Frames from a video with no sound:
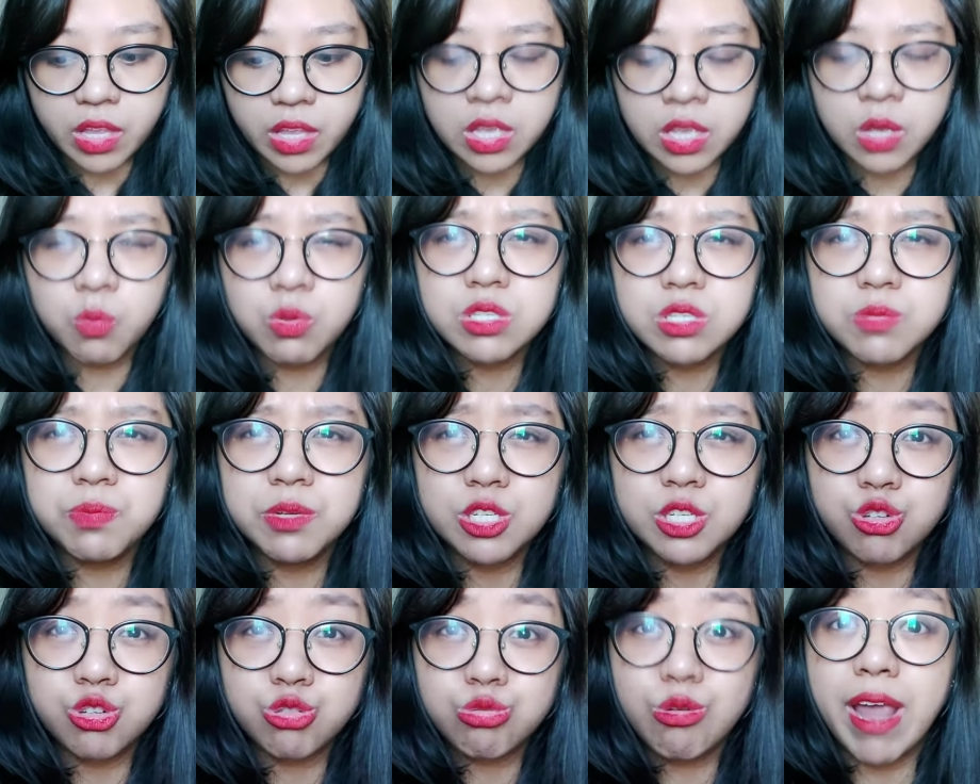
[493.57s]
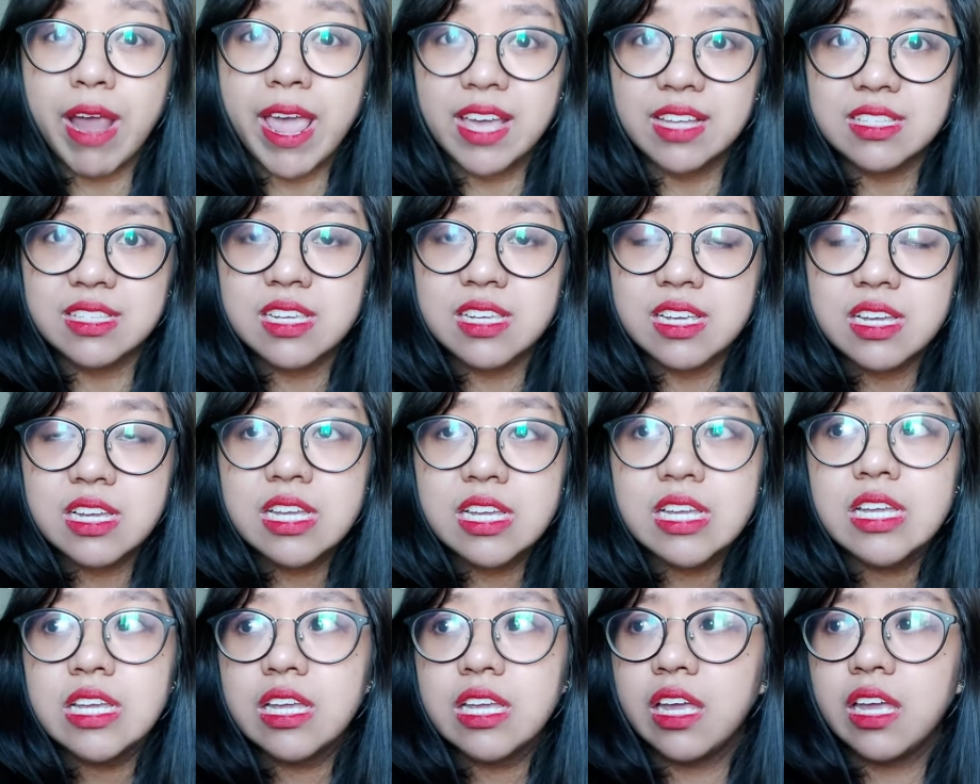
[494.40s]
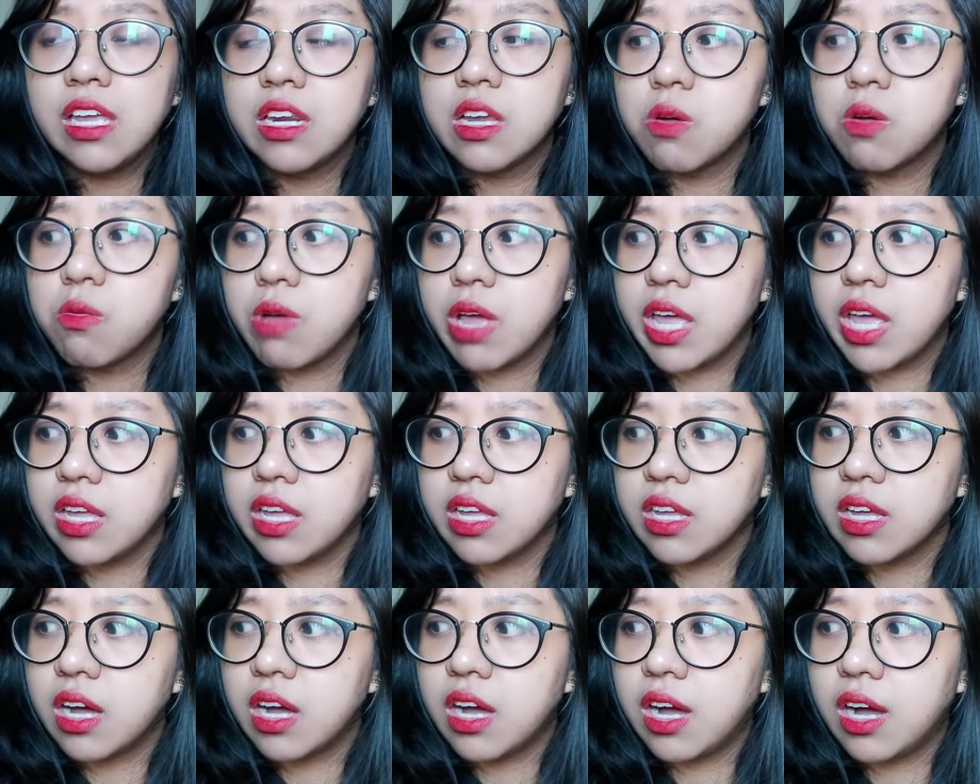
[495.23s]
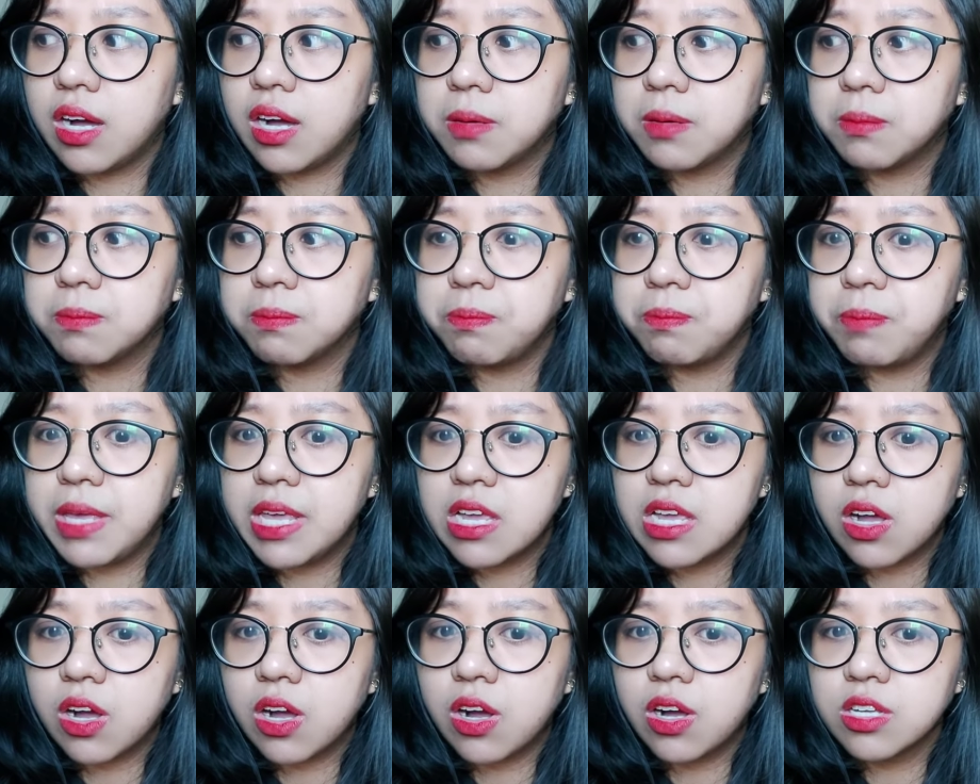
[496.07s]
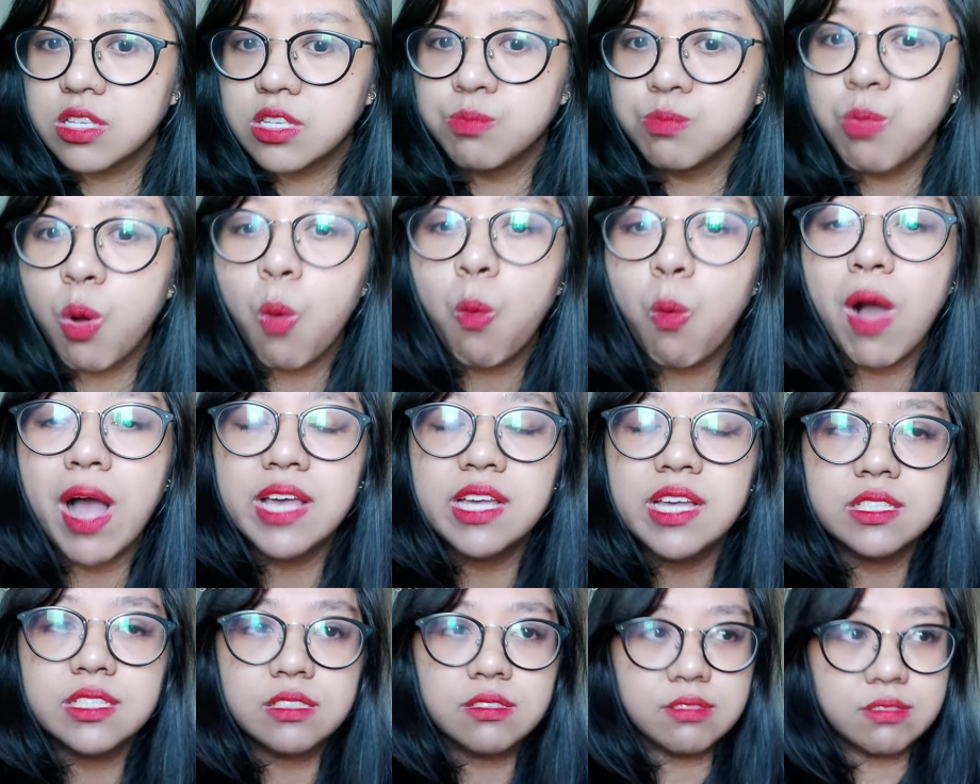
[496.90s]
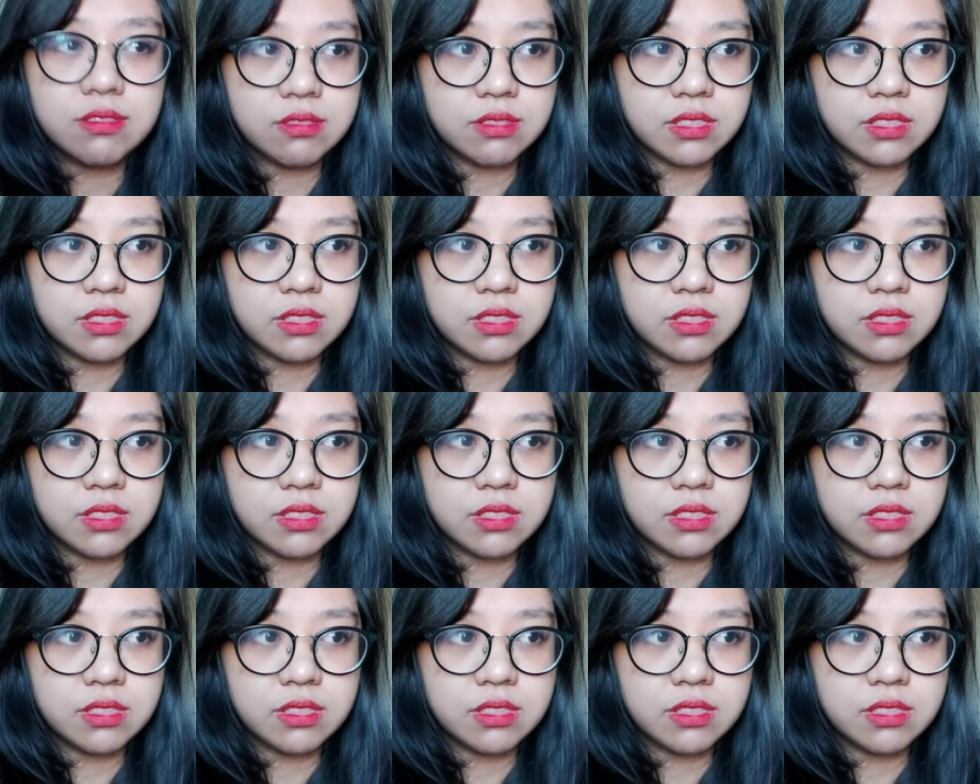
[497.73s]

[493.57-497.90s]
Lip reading: he was betrayed in a way, because Moai